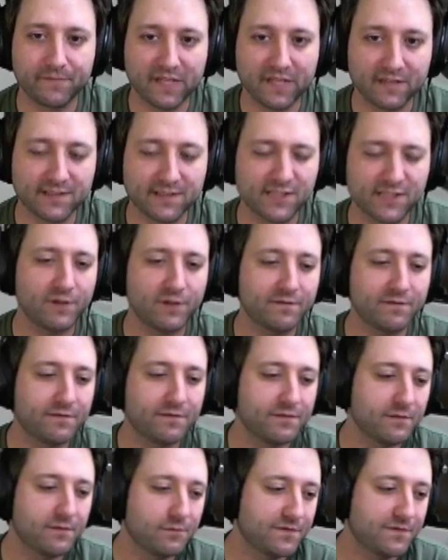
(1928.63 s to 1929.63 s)
so
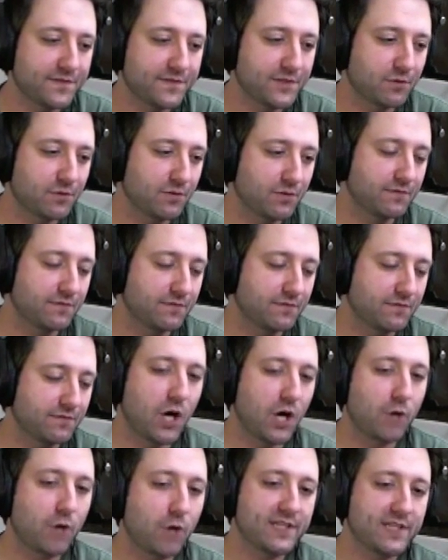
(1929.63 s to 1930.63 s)
we've sort of
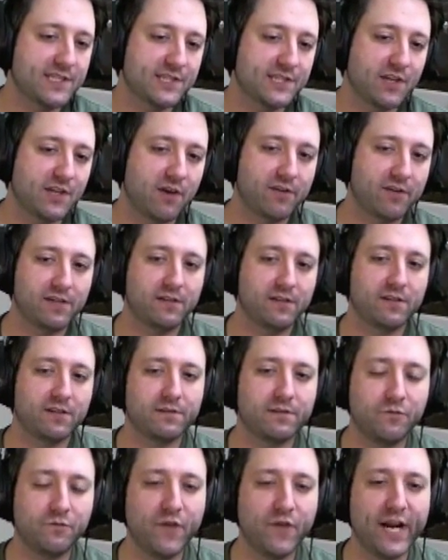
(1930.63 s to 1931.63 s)
already started
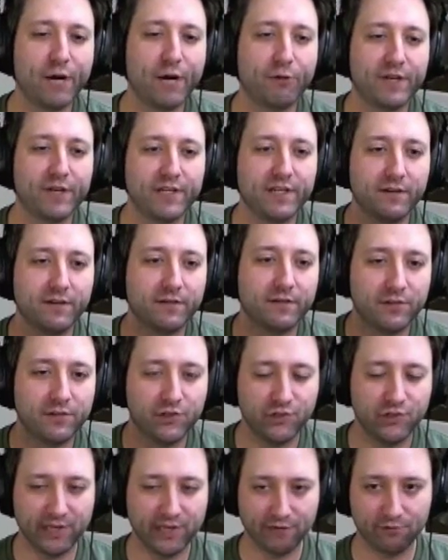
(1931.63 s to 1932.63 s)
very
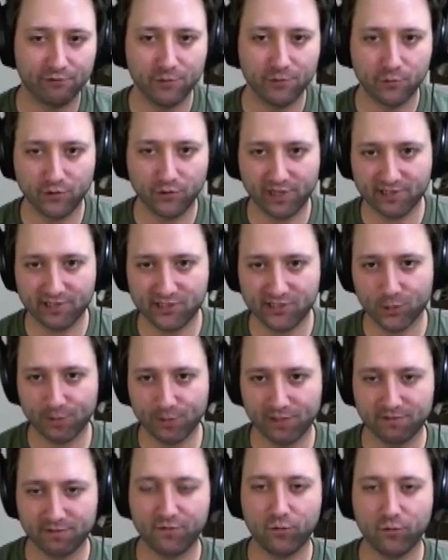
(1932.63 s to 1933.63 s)
general
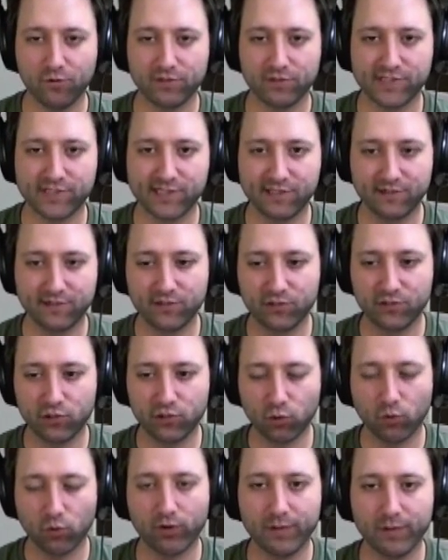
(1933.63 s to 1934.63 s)
brainstorming for
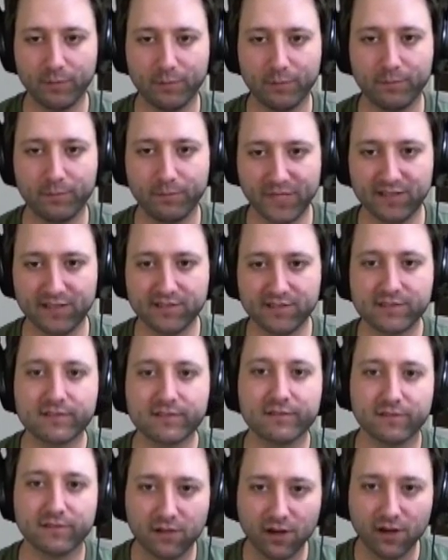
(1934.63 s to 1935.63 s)
story beats
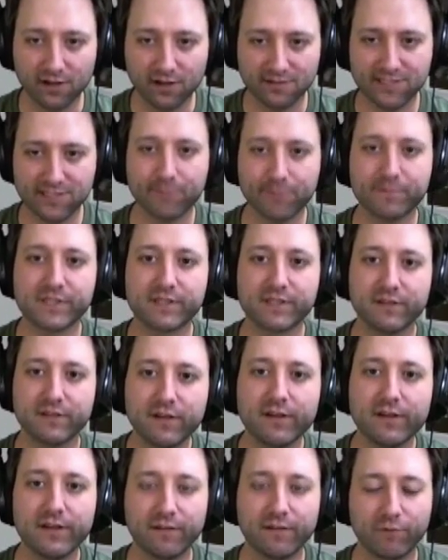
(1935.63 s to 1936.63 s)
and concepts
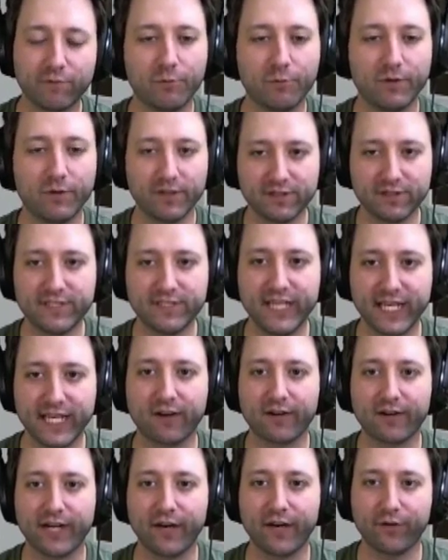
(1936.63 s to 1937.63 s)
of where we want to take our
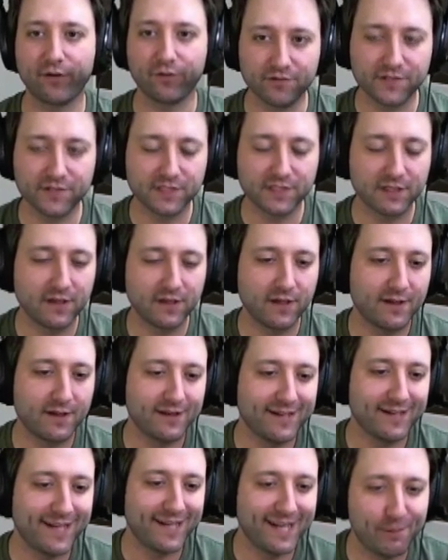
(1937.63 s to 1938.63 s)
characters,
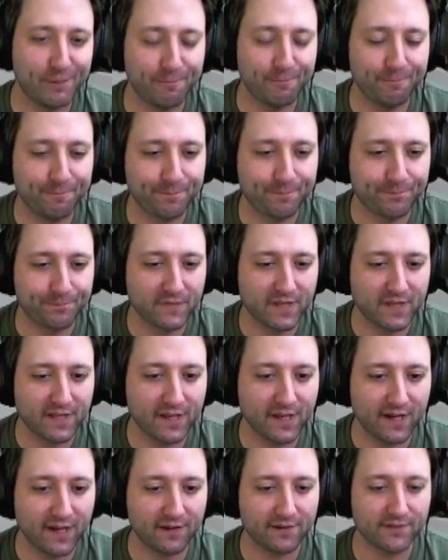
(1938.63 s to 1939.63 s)

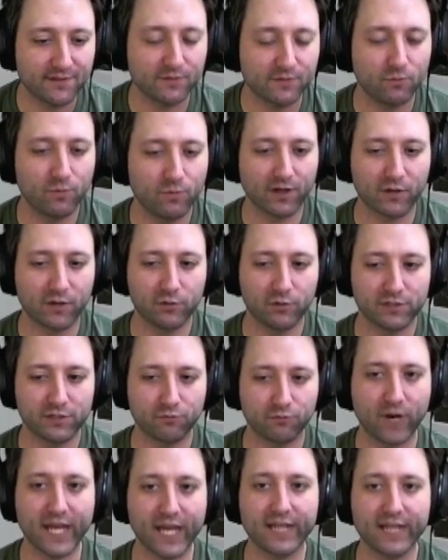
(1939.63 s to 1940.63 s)
and we're going to
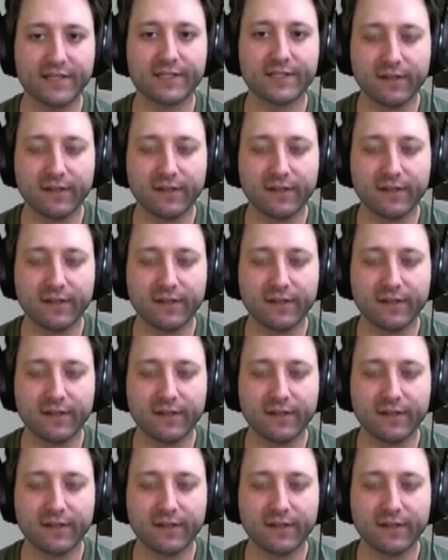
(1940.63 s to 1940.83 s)
write